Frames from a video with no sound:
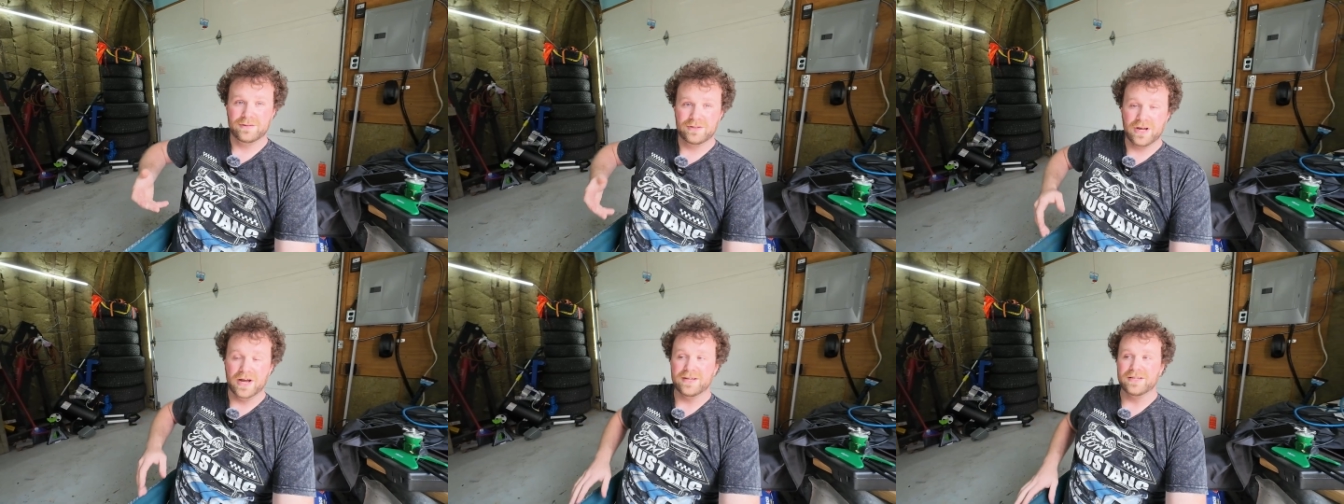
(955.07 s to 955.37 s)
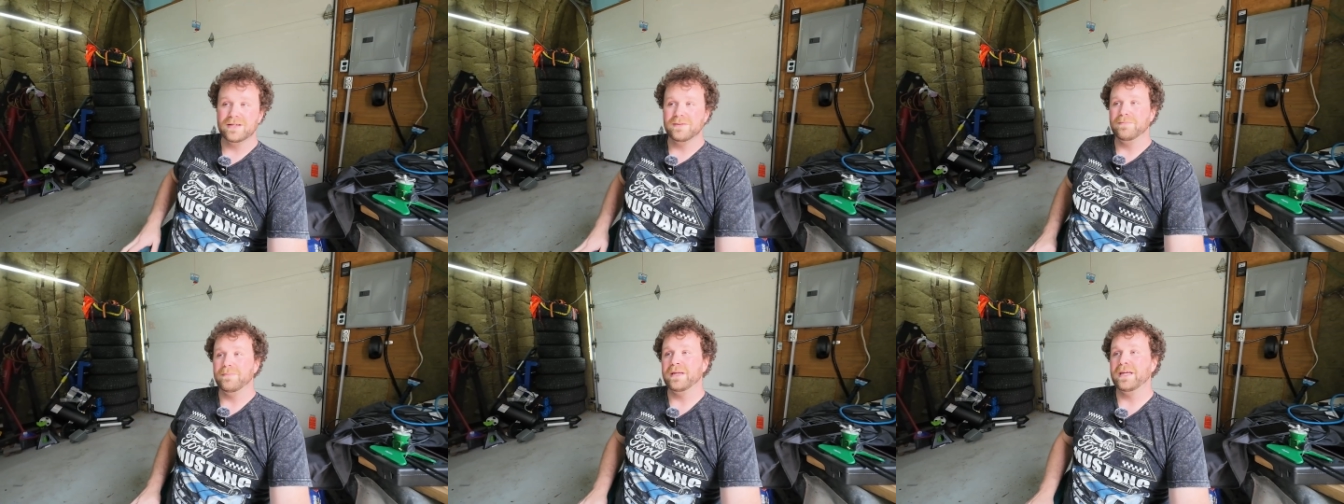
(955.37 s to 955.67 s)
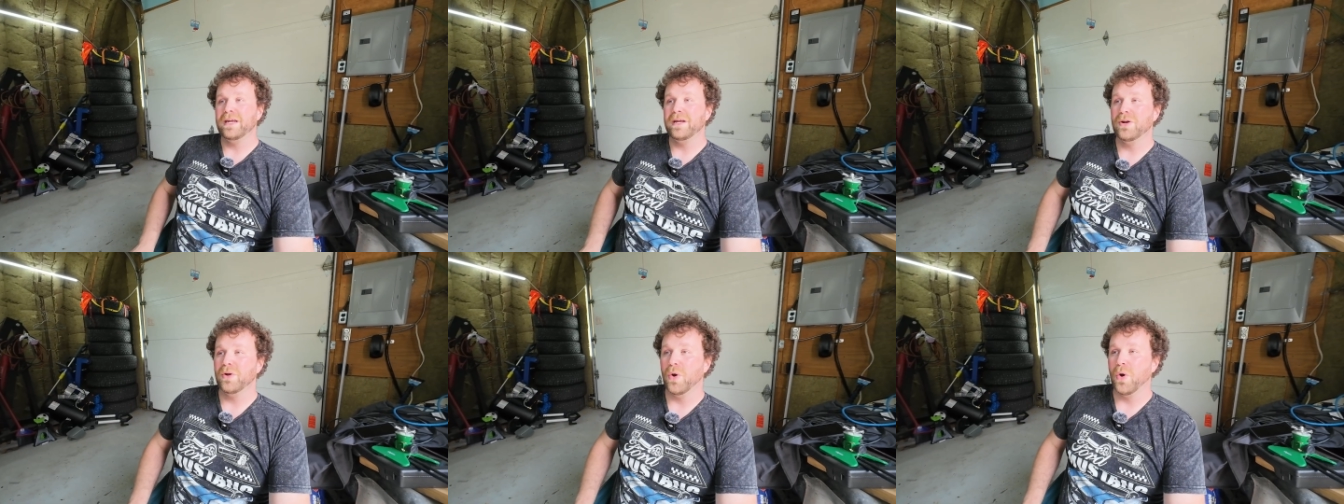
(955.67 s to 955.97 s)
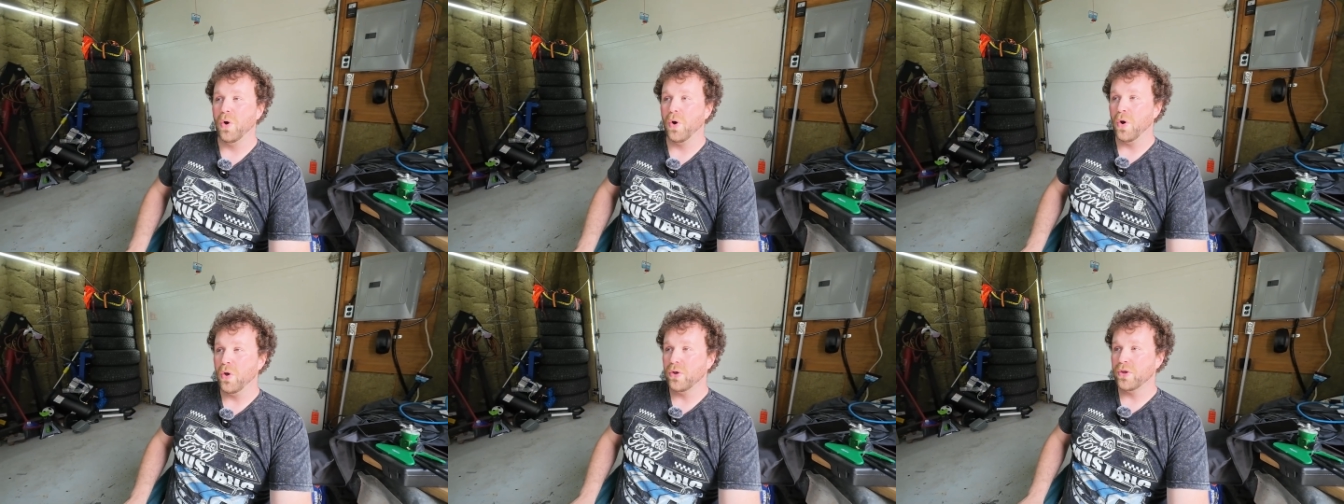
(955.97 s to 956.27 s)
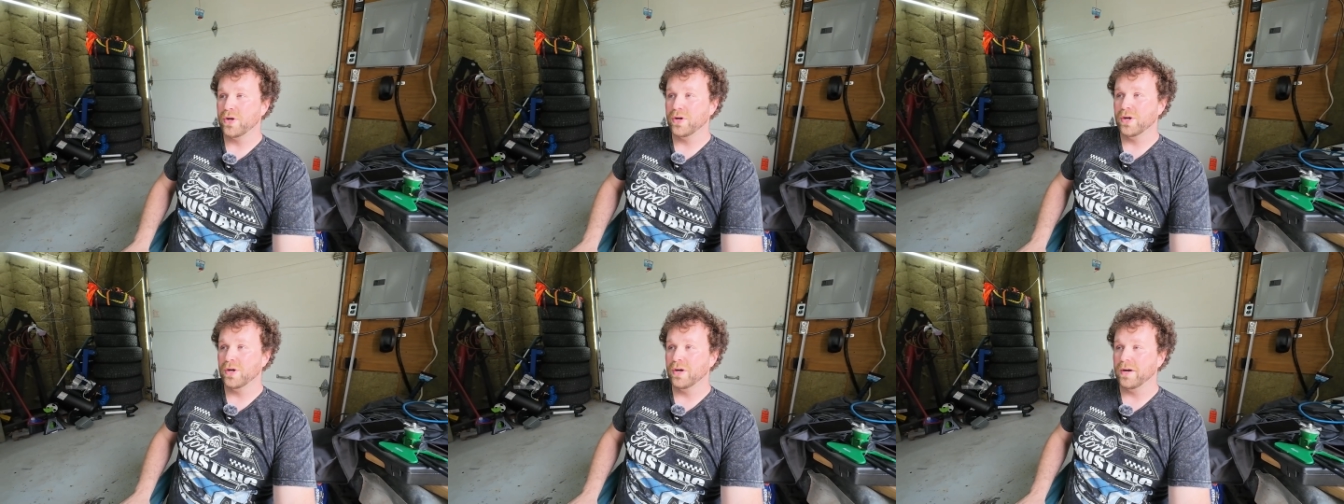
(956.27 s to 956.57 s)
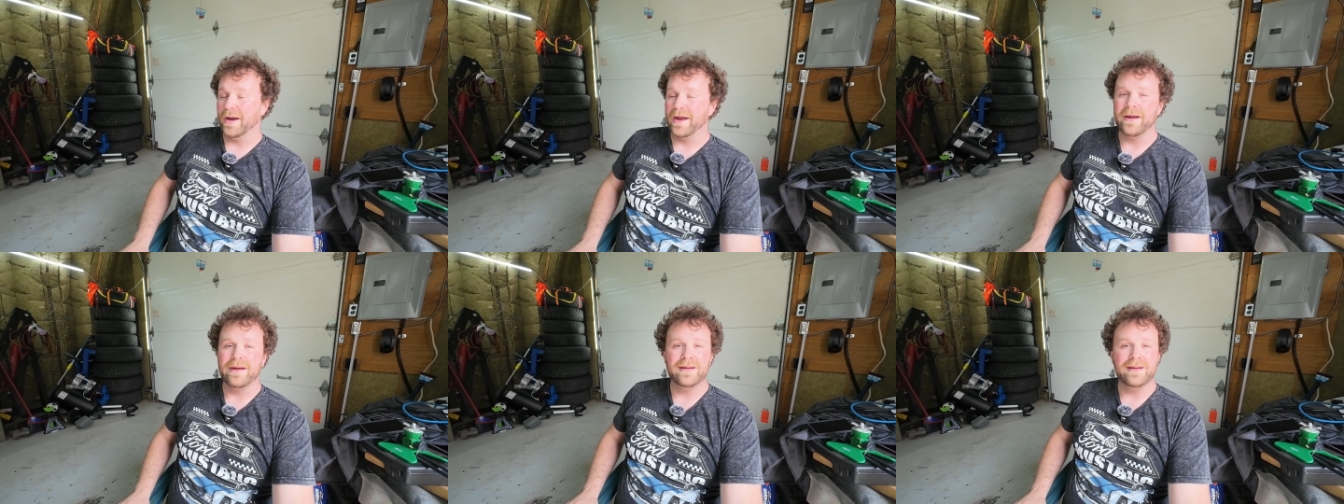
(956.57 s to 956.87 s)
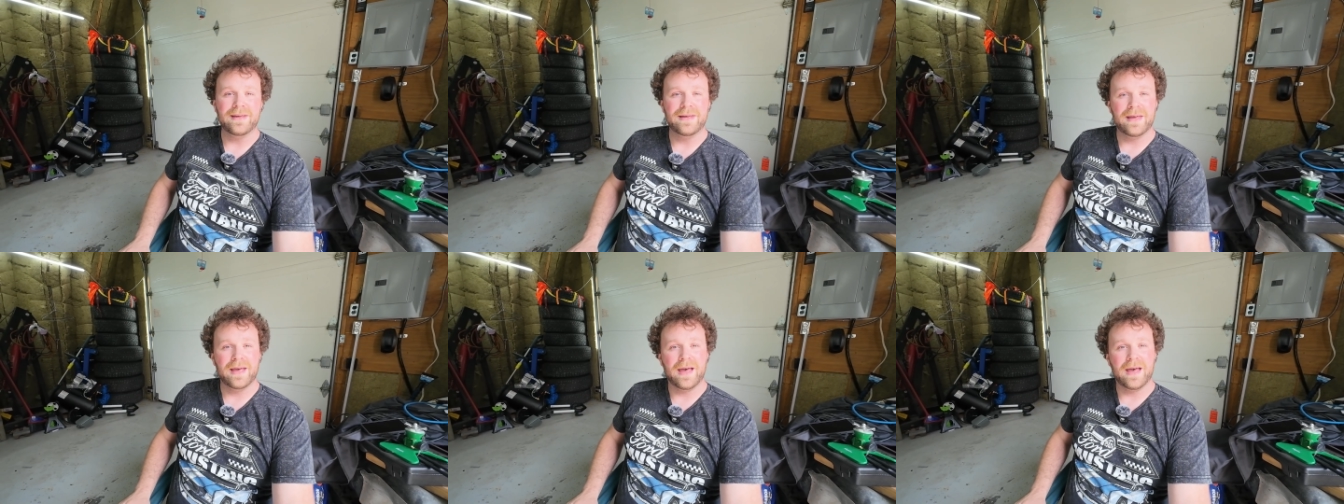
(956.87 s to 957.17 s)
doesn't mean all your
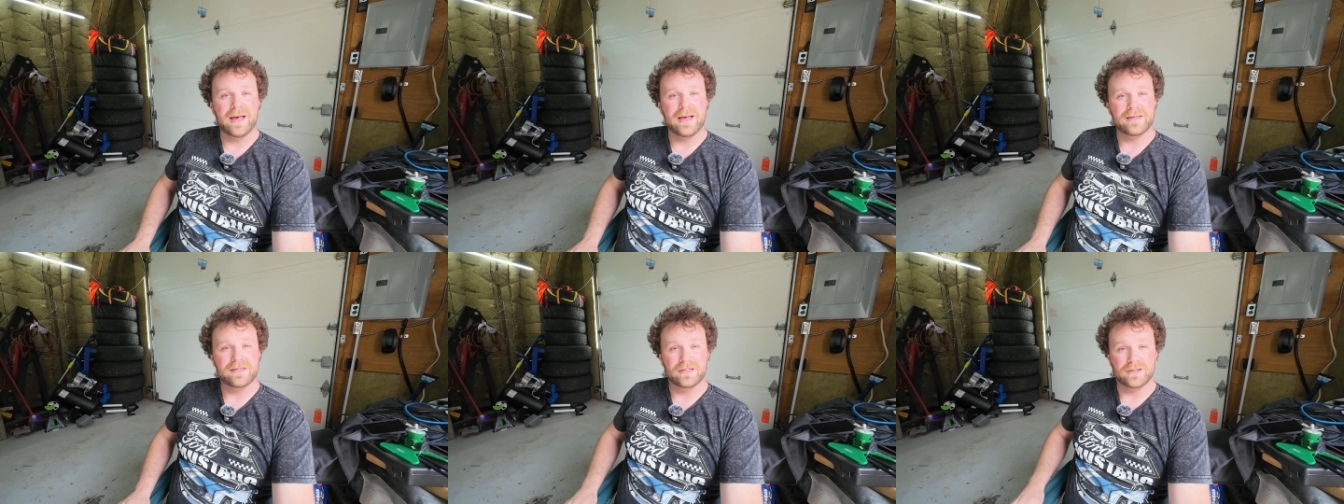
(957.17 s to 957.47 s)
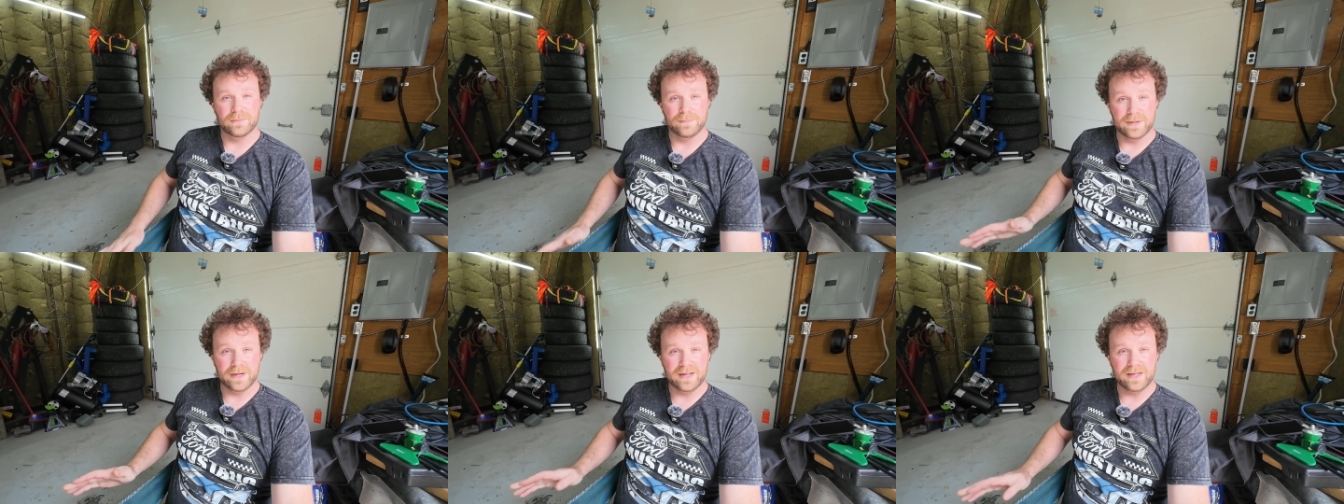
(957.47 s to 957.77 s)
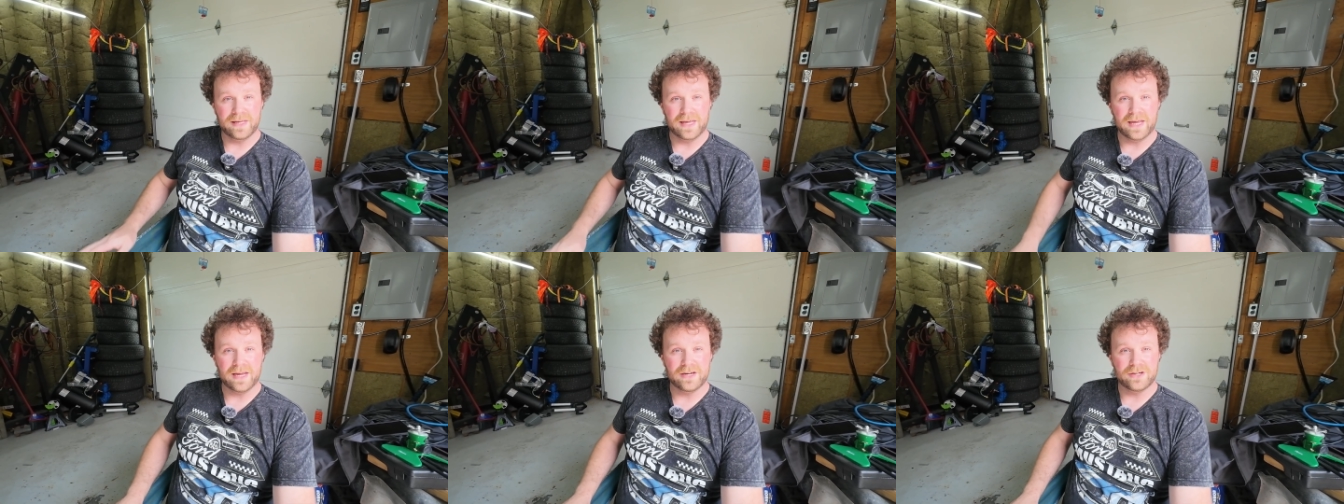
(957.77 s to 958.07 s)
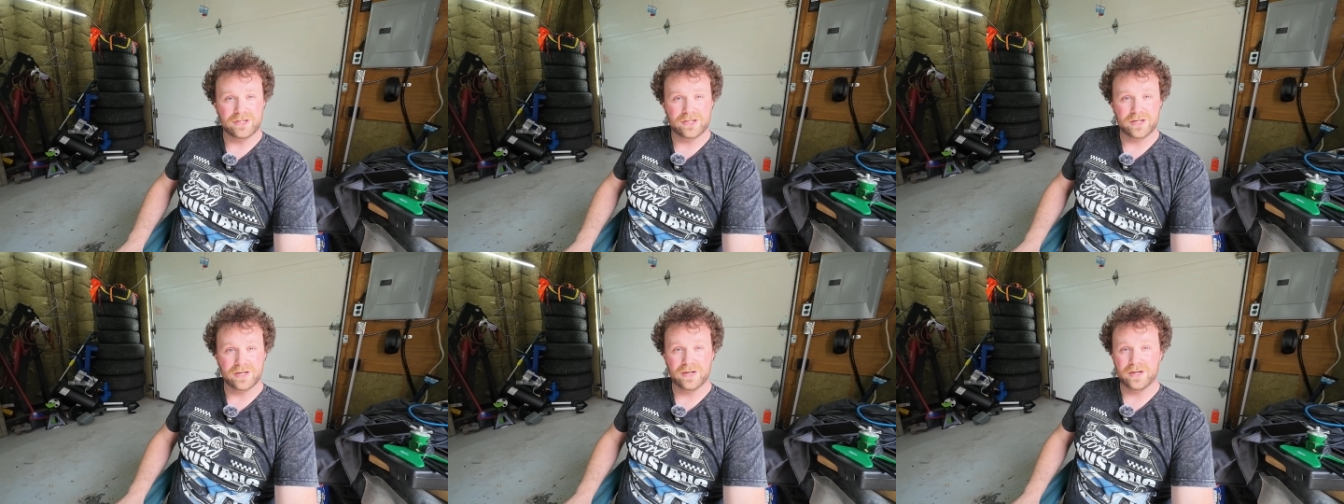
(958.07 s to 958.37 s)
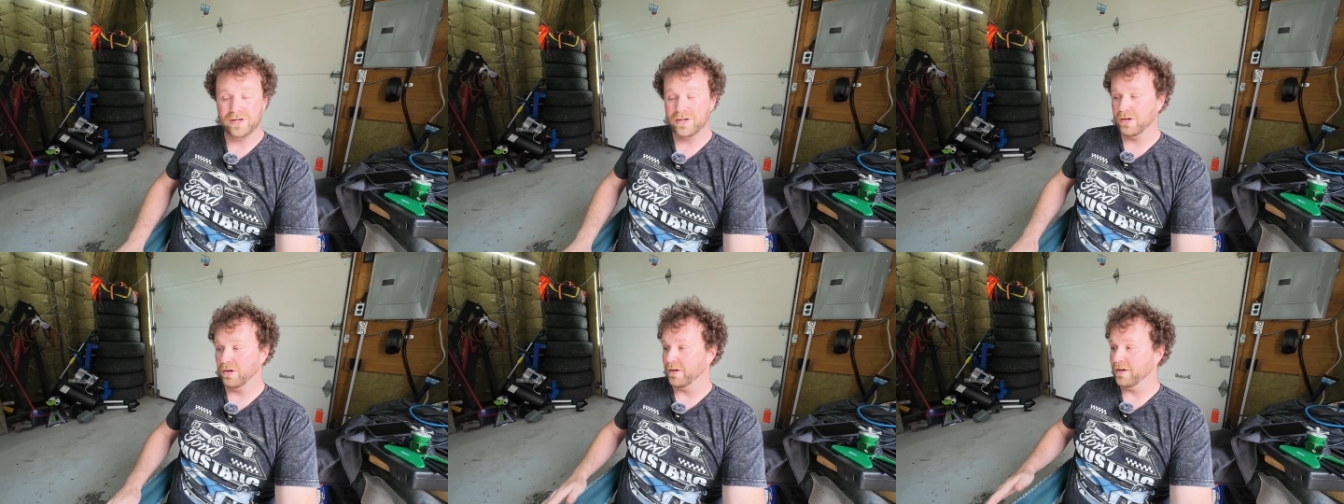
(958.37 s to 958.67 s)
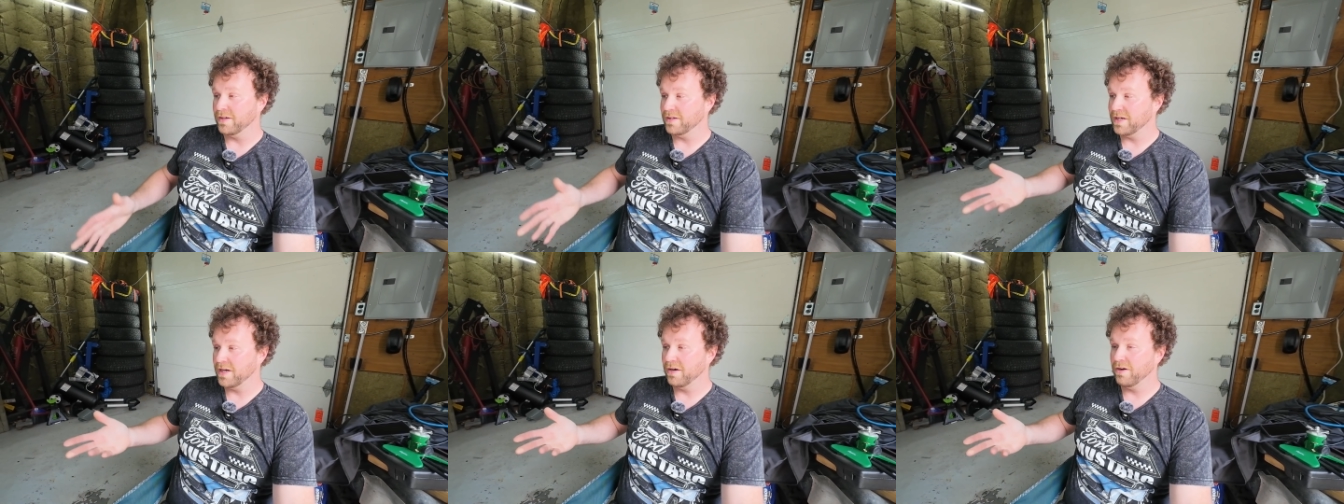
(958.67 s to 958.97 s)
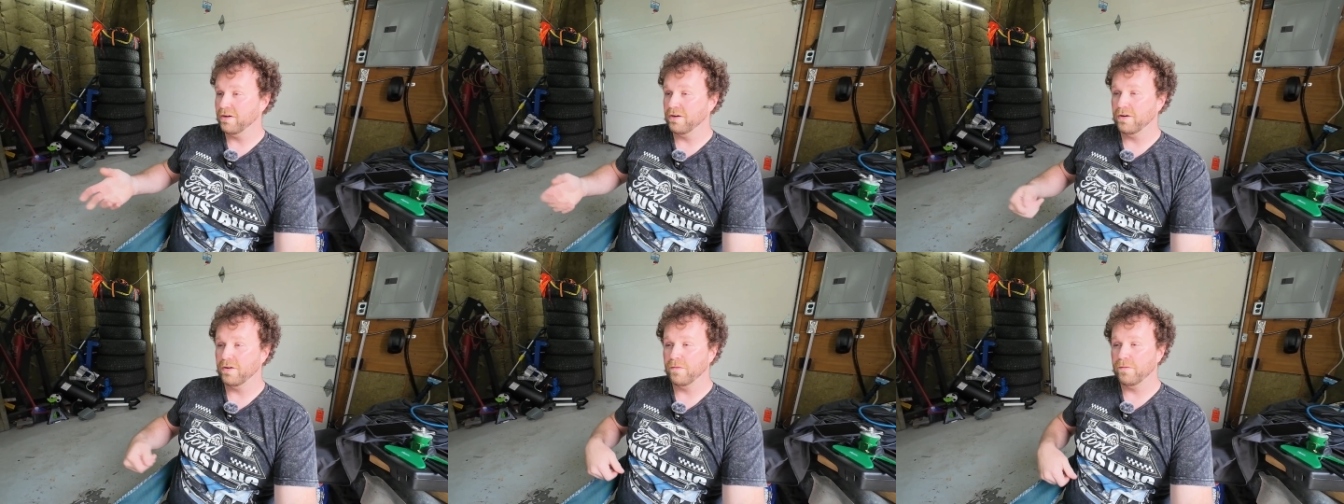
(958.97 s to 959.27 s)
ADS, your mitigation, your
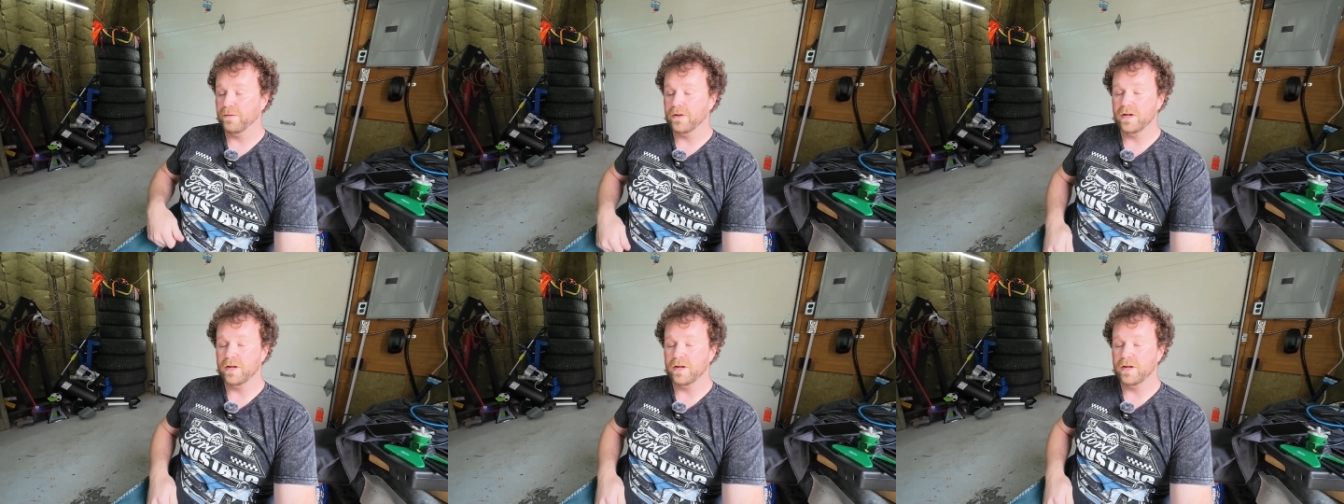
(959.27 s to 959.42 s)
interior